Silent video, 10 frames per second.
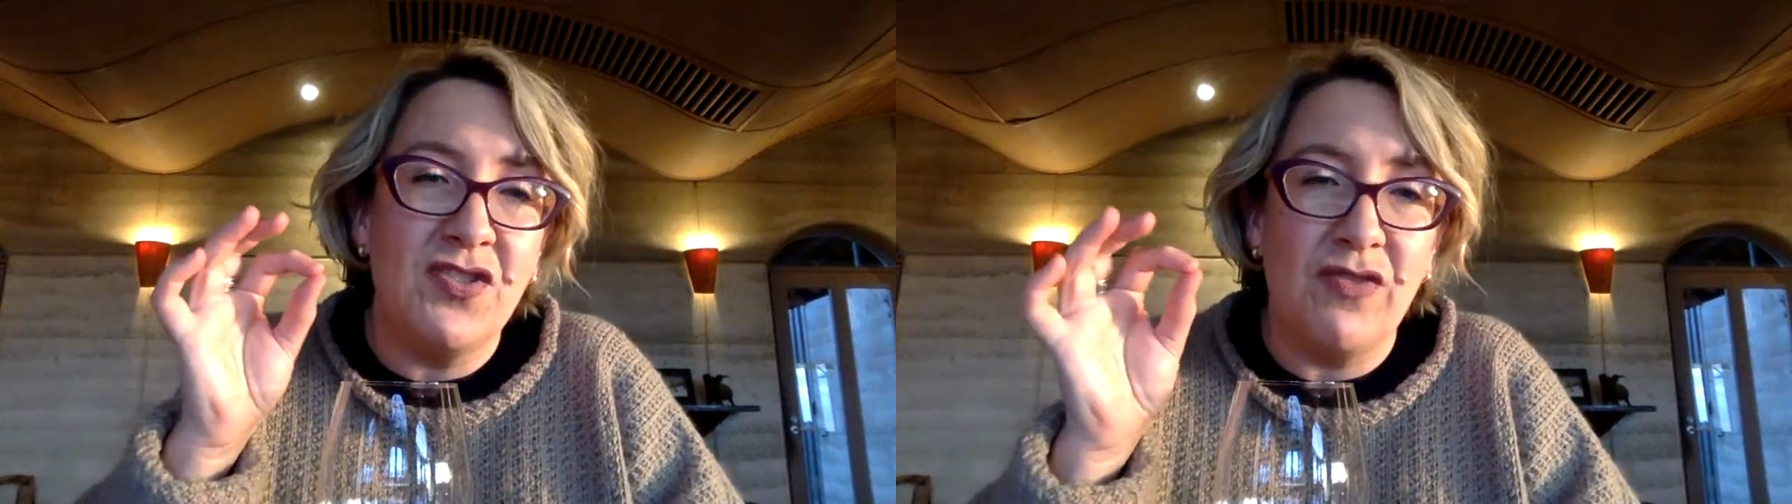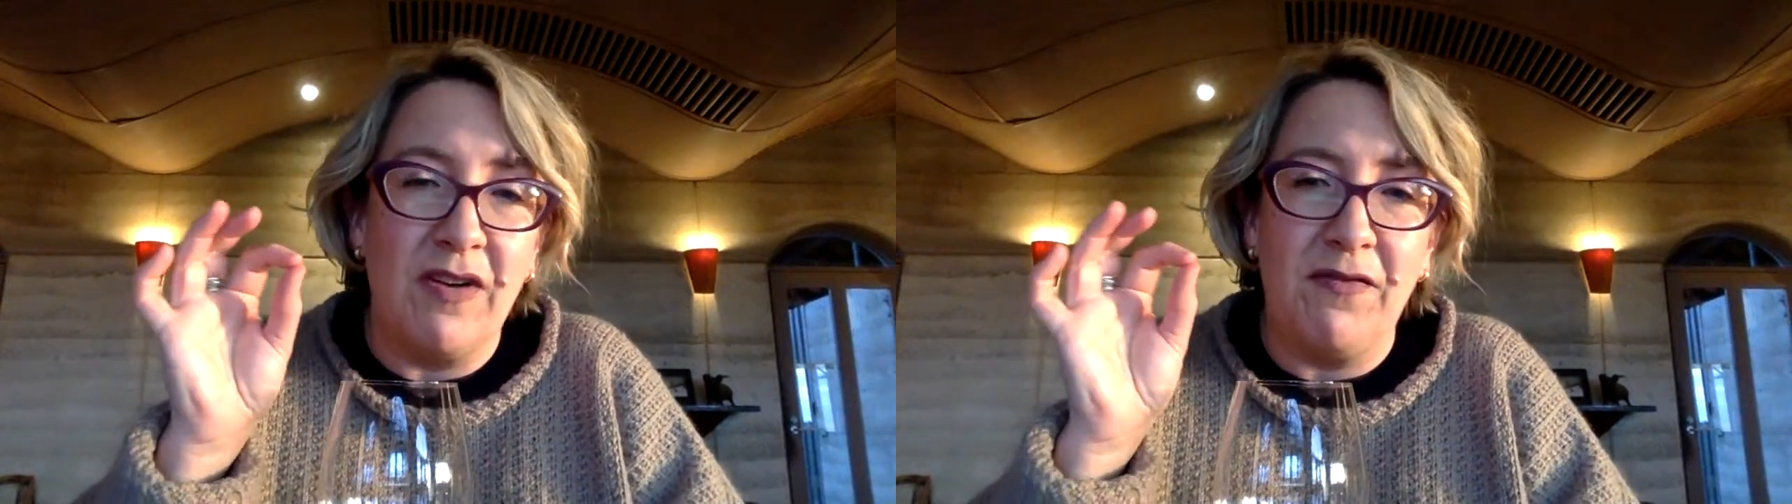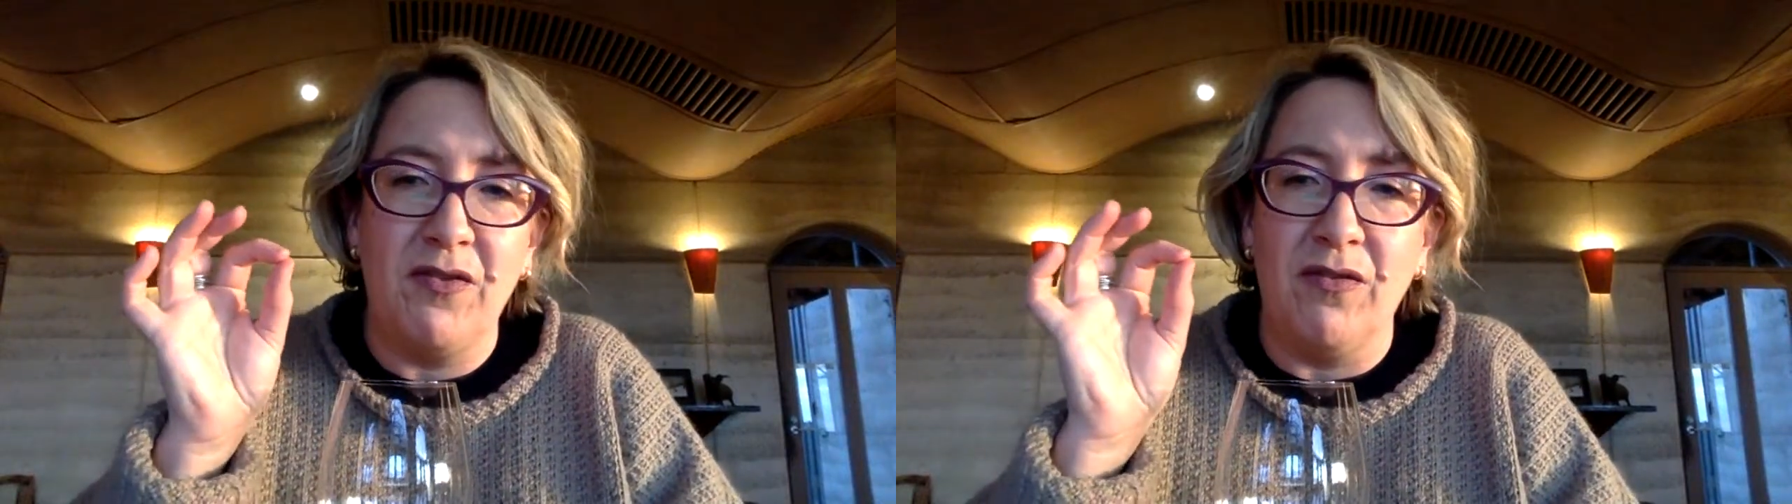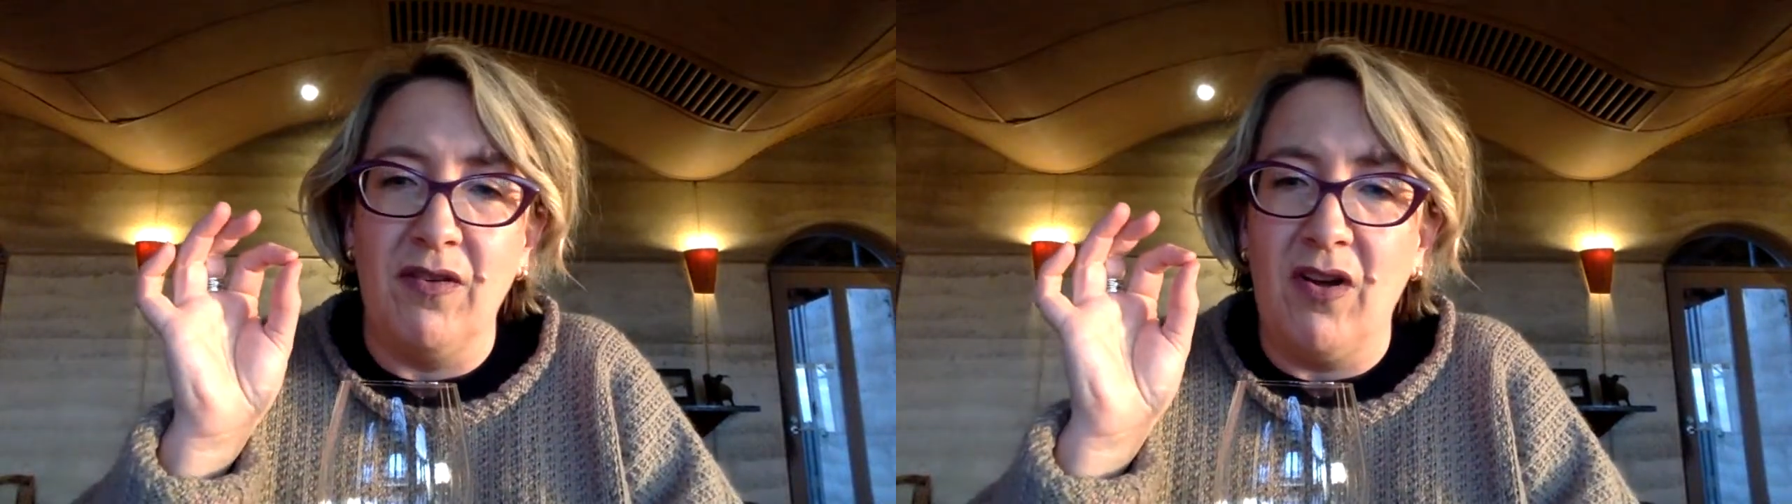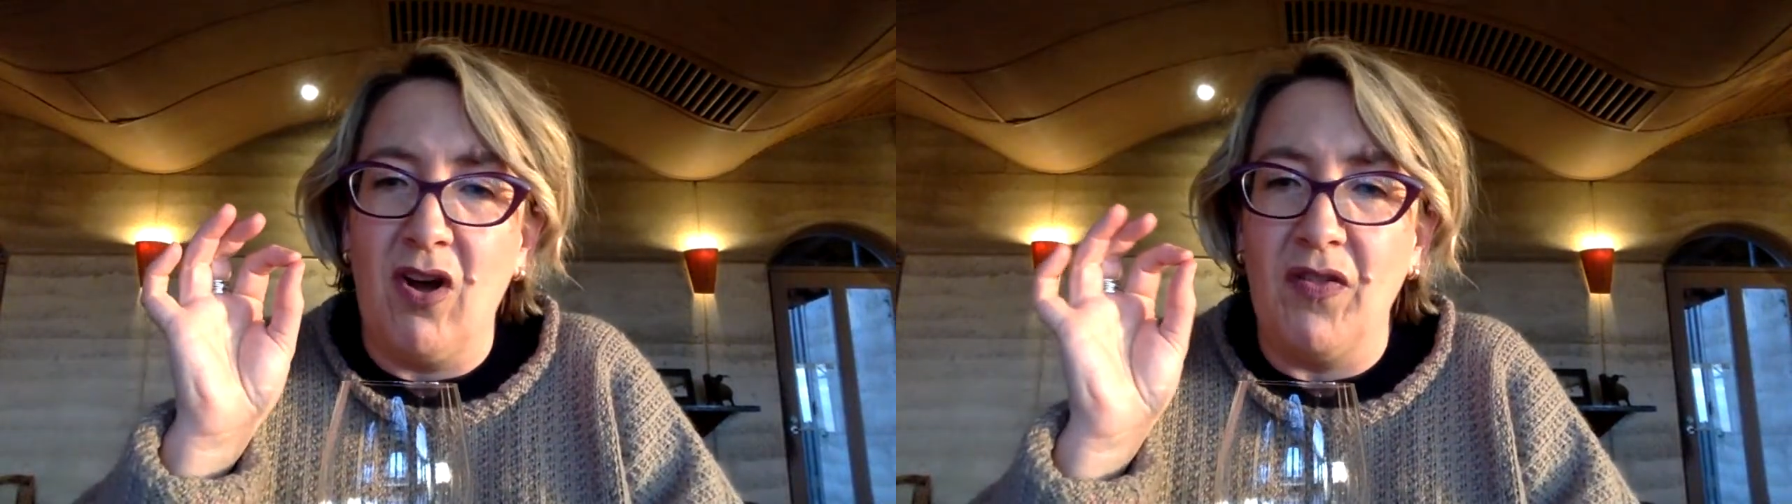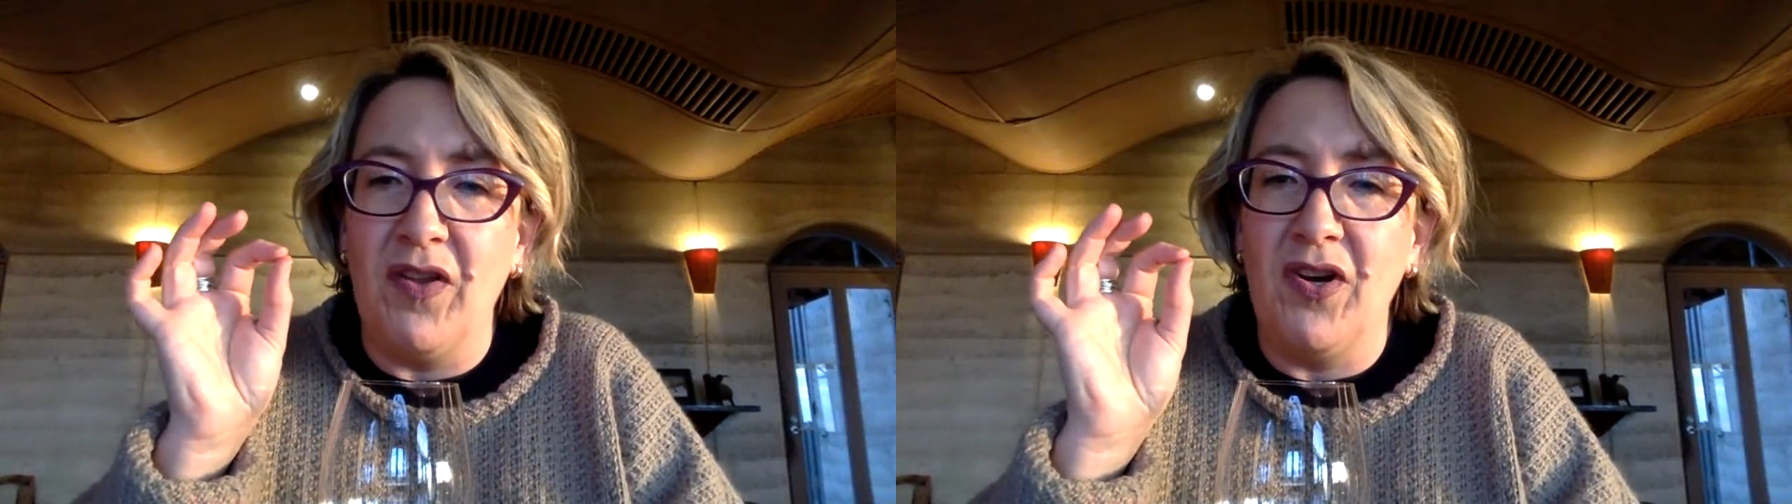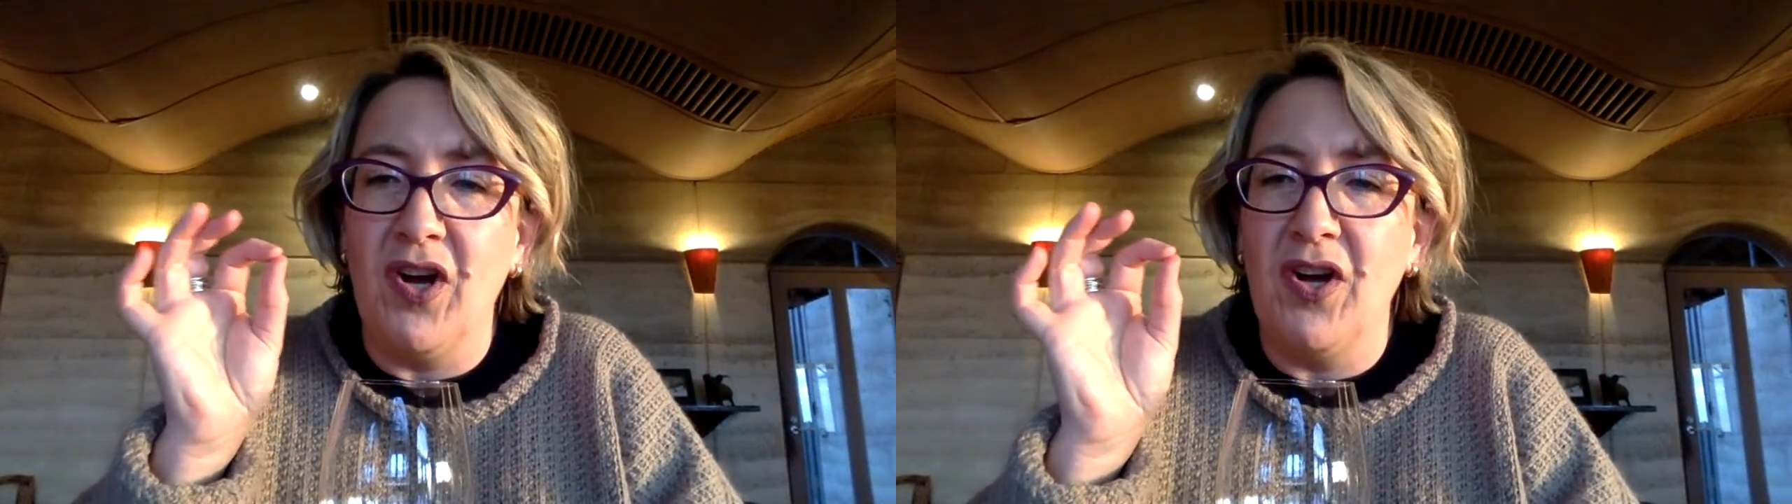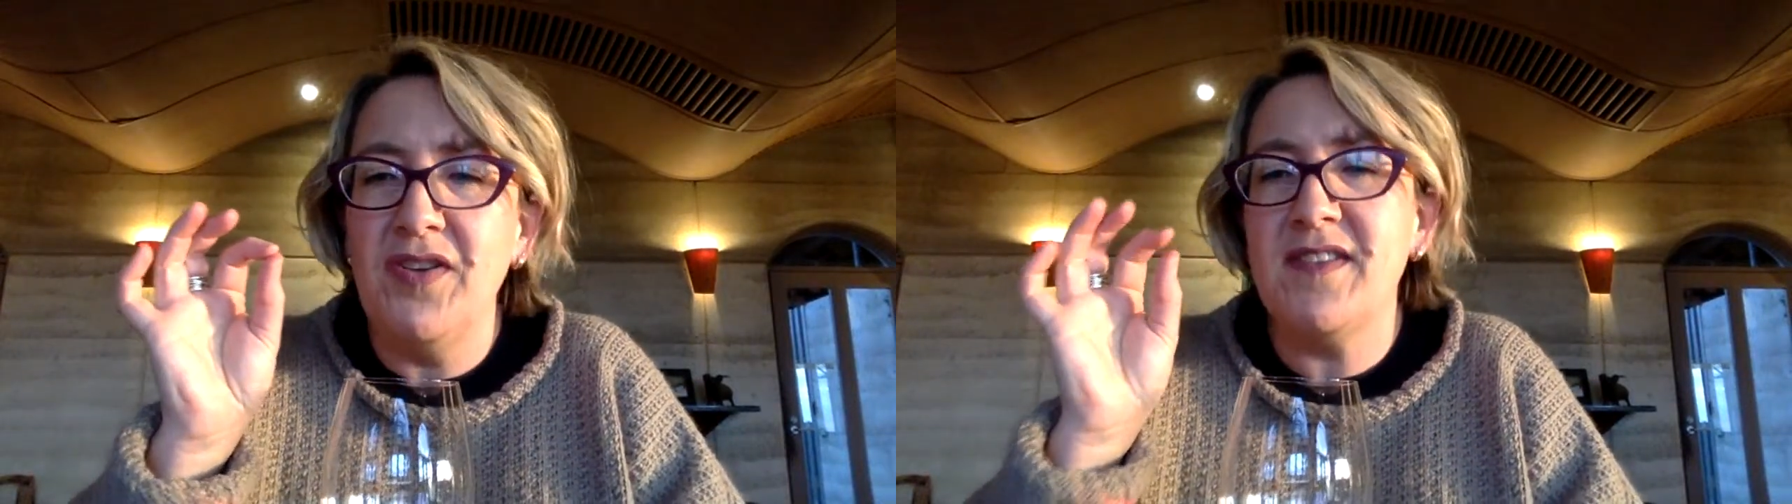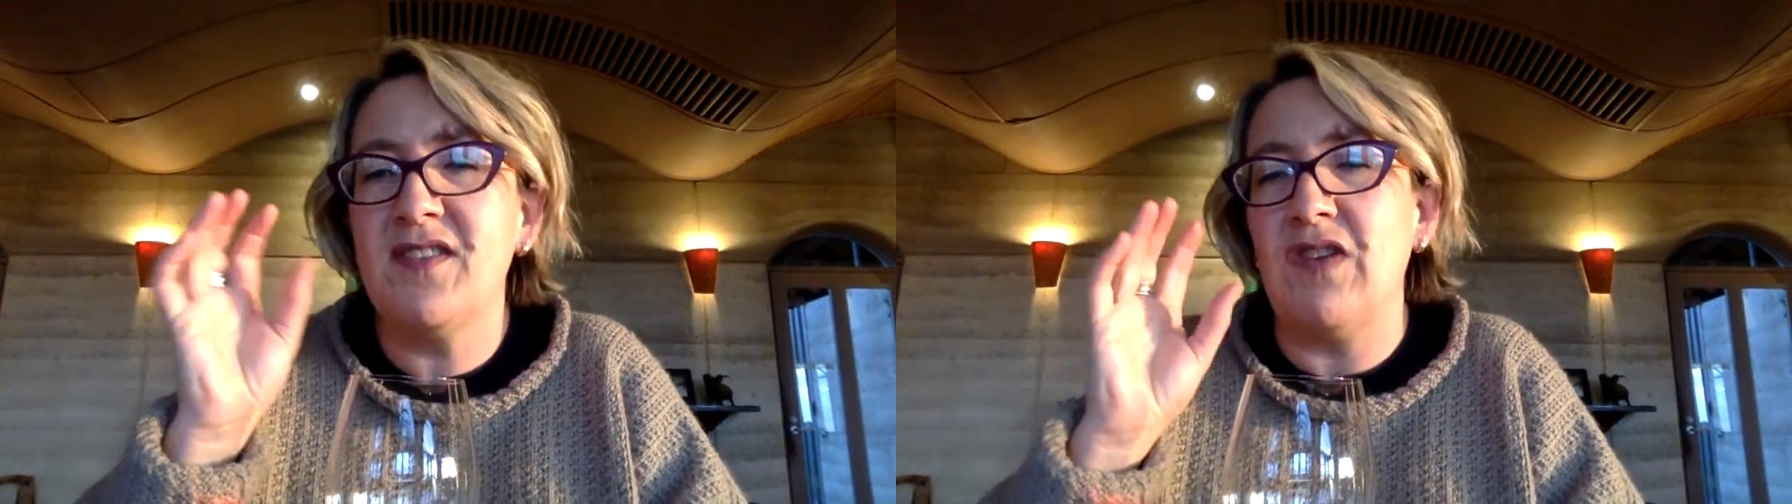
truffle on the nose,